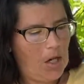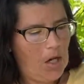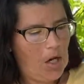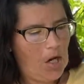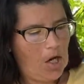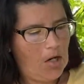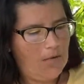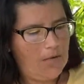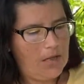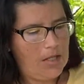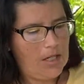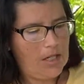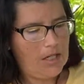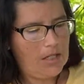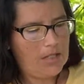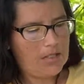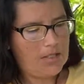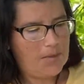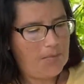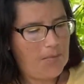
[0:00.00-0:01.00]
Over the
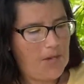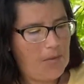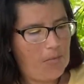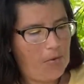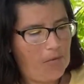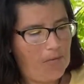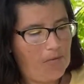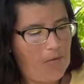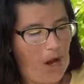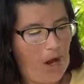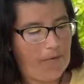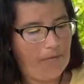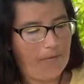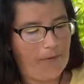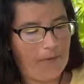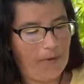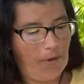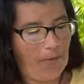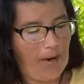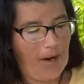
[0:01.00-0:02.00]
years, people fought for
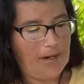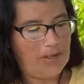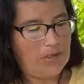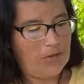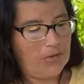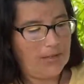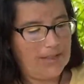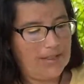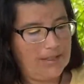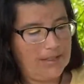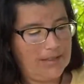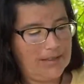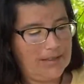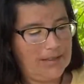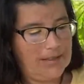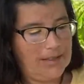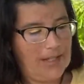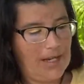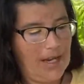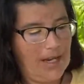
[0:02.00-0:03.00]
their right to
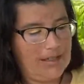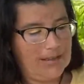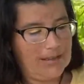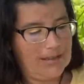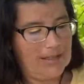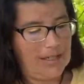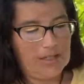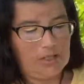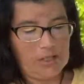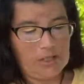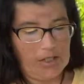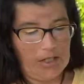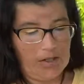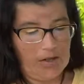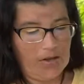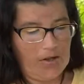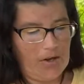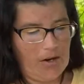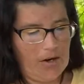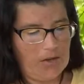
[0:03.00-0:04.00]
exist, and as they
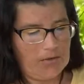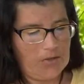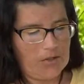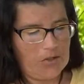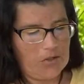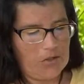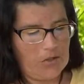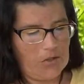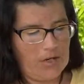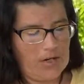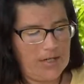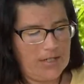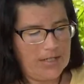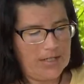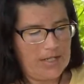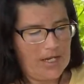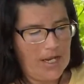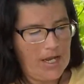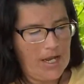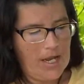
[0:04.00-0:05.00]
shared their own
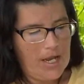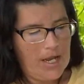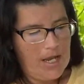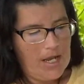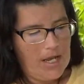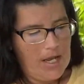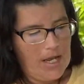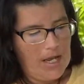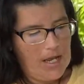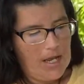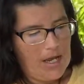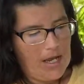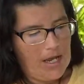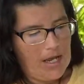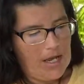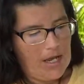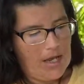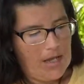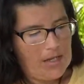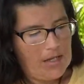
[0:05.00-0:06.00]
stories
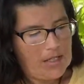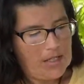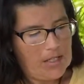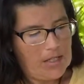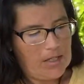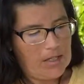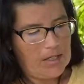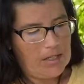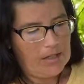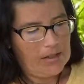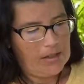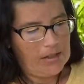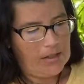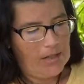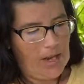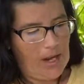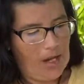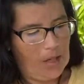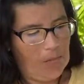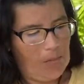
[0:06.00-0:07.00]
to
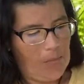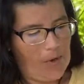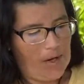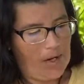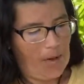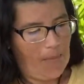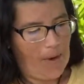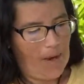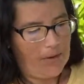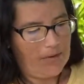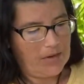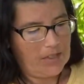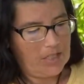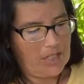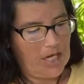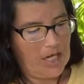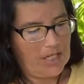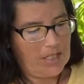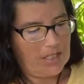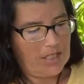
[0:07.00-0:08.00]
help bring about the
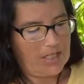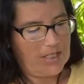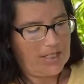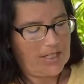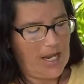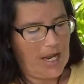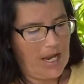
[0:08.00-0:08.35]
changes